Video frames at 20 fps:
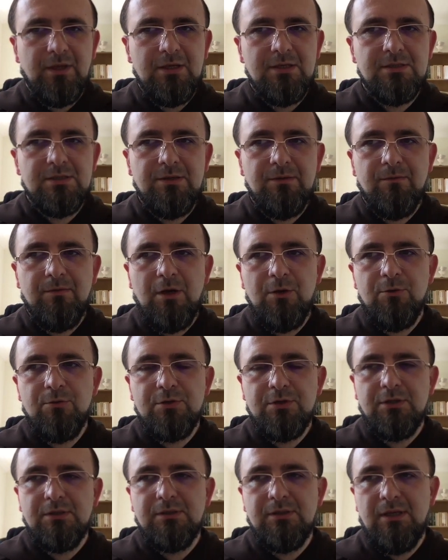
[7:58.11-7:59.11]
his
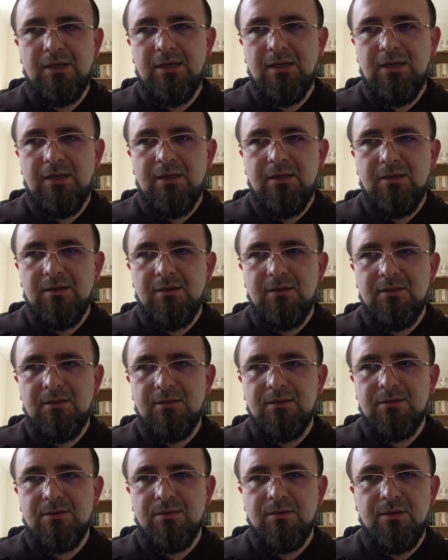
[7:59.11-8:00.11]
devotion
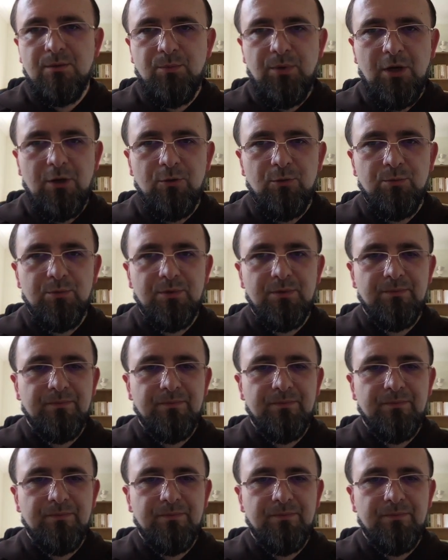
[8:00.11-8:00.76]
uh, to the Pope.